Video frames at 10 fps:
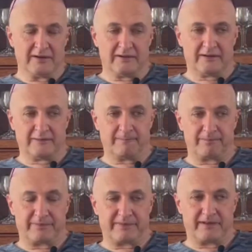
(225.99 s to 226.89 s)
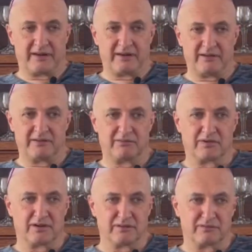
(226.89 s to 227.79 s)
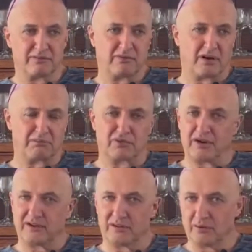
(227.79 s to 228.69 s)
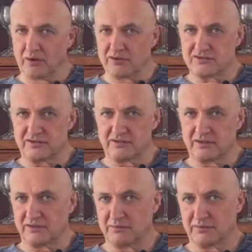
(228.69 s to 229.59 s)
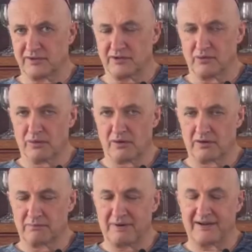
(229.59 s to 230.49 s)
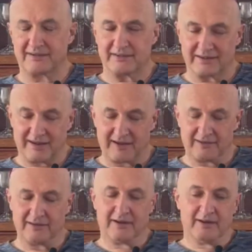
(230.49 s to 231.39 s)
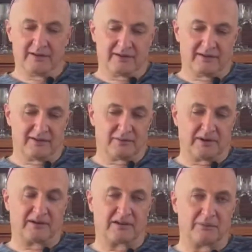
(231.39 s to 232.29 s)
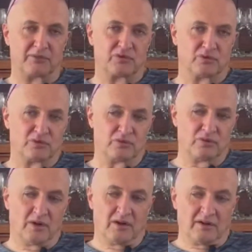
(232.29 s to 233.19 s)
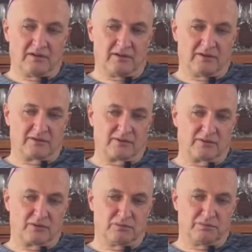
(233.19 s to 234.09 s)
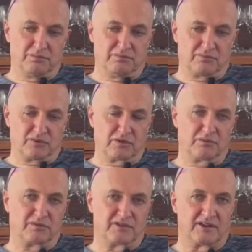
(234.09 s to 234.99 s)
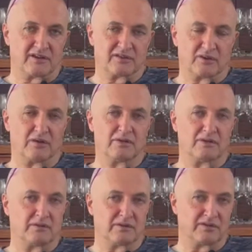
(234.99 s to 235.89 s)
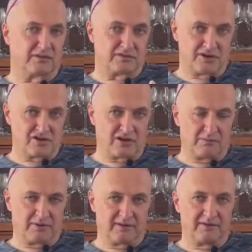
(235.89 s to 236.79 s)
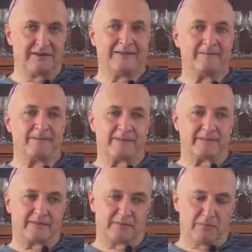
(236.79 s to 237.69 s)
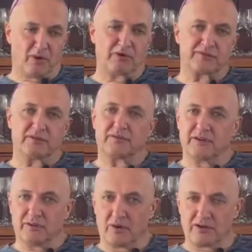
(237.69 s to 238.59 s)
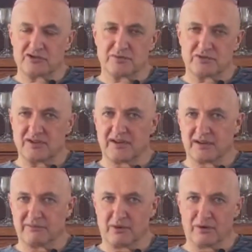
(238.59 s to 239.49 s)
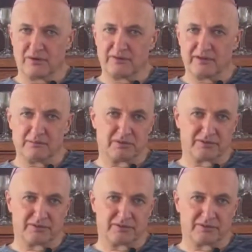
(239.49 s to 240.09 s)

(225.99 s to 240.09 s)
They kind of upgrade their knowledge in the prosthetic work. But again, when it comes to doing prosthetics on the strategic implant, most of the knowledge which they have learned in